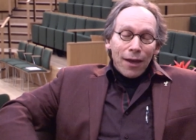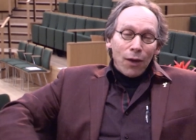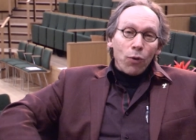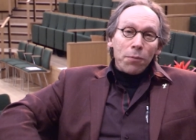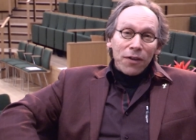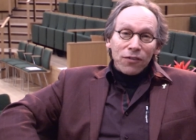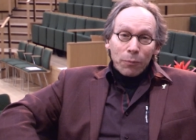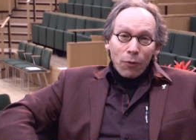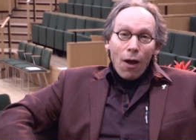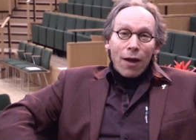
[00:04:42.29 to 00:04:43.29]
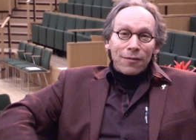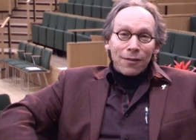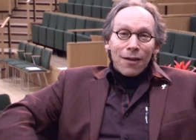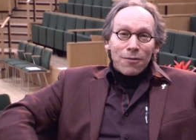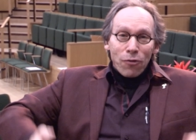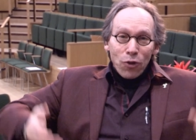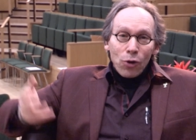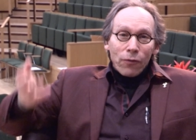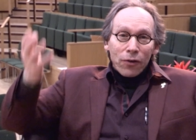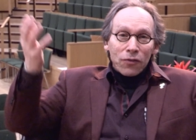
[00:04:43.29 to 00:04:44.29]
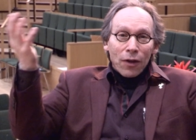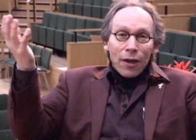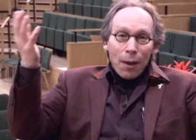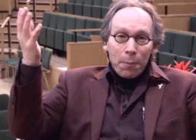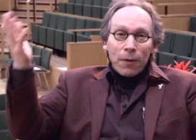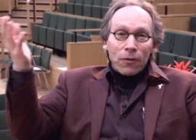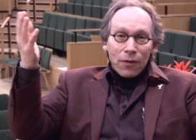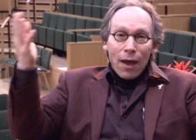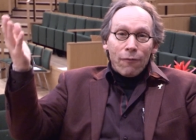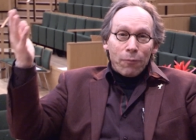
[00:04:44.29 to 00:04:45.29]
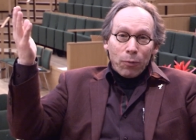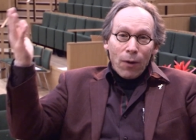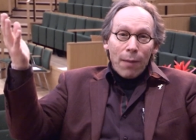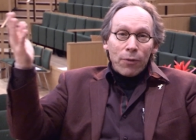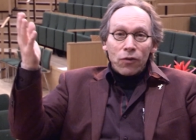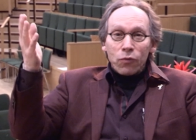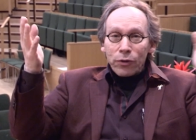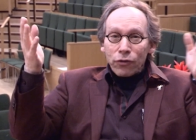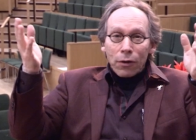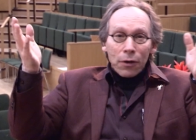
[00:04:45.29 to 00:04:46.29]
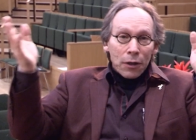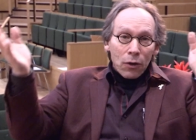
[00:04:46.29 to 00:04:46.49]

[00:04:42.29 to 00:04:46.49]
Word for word: it wouldn't be a surprise that the universe appears to have parameters which are,